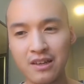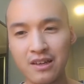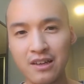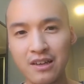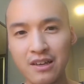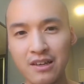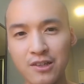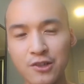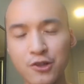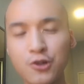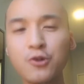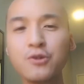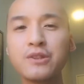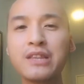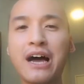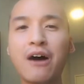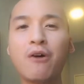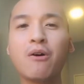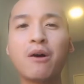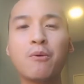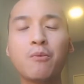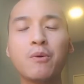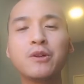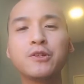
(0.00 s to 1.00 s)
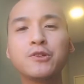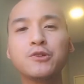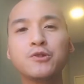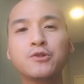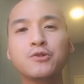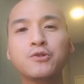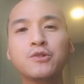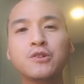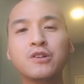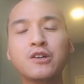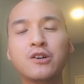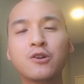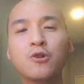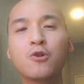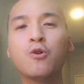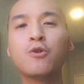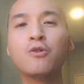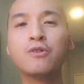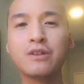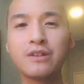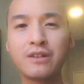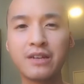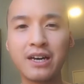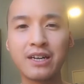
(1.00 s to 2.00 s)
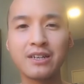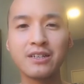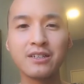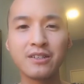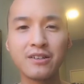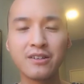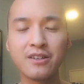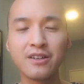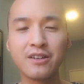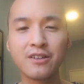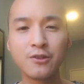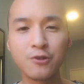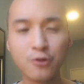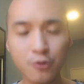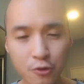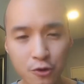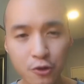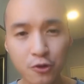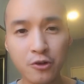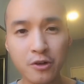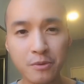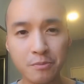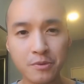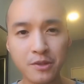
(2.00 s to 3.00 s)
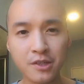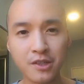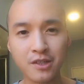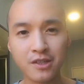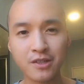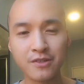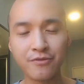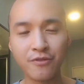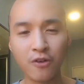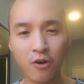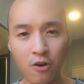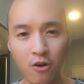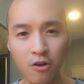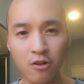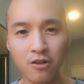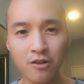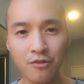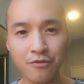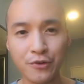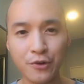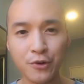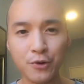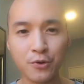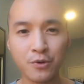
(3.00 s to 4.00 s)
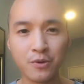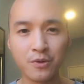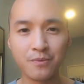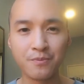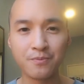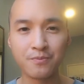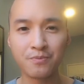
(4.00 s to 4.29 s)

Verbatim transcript: So, now I want to quote another two scriptures for all of you